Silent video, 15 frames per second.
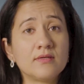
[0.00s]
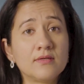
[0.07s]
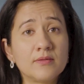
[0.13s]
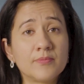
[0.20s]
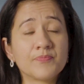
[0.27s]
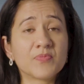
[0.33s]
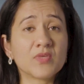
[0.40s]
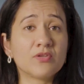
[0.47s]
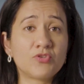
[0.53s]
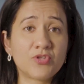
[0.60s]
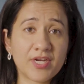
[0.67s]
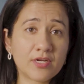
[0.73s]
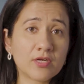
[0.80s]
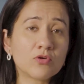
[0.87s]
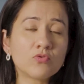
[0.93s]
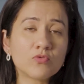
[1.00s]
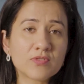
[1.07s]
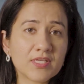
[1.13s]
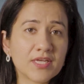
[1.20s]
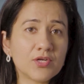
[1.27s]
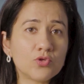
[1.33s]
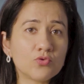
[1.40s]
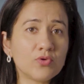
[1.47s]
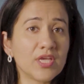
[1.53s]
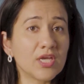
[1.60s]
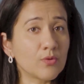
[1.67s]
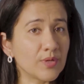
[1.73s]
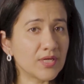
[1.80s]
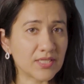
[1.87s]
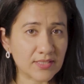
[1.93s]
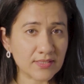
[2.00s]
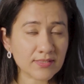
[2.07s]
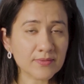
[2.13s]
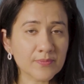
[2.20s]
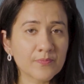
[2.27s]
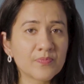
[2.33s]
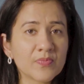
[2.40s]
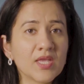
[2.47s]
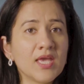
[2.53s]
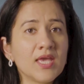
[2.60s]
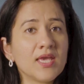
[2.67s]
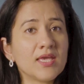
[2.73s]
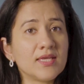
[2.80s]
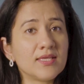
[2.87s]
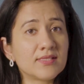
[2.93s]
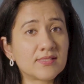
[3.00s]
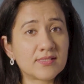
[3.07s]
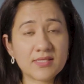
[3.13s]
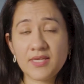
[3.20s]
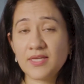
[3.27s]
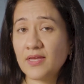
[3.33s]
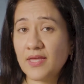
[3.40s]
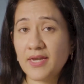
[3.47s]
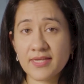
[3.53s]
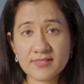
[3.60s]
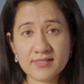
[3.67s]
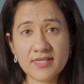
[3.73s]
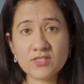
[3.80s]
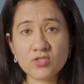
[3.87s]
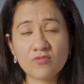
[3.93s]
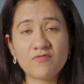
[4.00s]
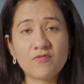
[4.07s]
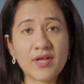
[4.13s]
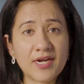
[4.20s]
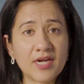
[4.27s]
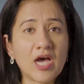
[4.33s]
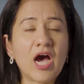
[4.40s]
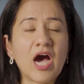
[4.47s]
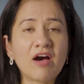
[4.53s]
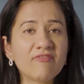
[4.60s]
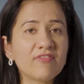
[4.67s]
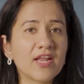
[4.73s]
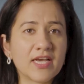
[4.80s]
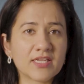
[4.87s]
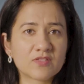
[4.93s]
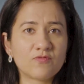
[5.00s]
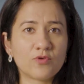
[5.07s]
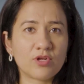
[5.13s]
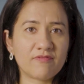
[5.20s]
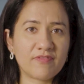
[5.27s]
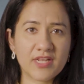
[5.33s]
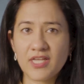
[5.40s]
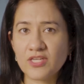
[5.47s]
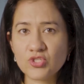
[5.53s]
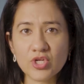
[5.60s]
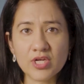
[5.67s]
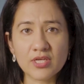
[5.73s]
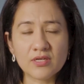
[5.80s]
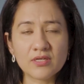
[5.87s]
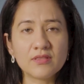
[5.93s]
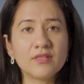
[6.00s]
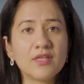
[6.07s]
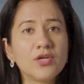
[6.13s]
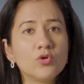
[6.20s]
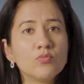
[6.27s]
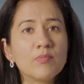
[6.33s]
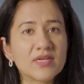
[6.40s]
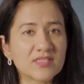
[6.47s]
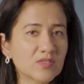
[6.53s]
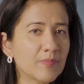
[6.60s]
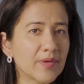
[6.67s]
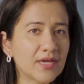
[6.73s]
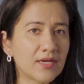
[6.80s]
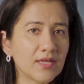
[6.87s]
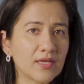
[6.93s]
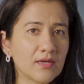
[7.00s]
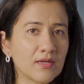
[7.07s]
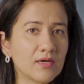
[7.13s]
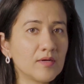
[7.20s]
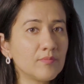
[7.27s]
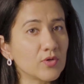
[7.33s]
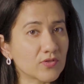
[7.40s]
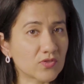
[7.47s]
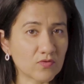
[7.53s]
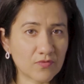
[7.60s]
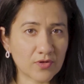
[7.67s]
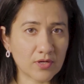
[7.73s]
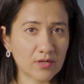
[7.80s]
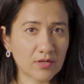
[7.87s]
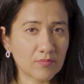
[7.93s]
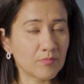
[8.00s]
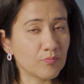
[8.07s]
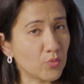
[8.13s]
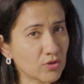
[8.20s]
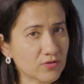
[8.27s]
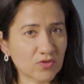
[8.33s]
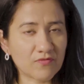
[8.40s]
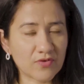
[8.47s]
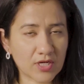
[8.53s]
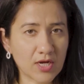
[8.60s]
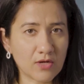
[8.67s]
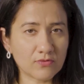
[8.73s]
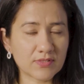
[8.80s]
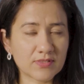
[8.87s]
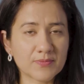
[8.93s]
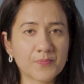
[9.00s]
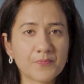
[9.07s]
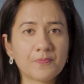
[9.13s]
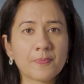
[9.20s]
a, a trader who's into equities is in excess of one and a half lakhs for a financial year, then you must maintain a books of books of accounts.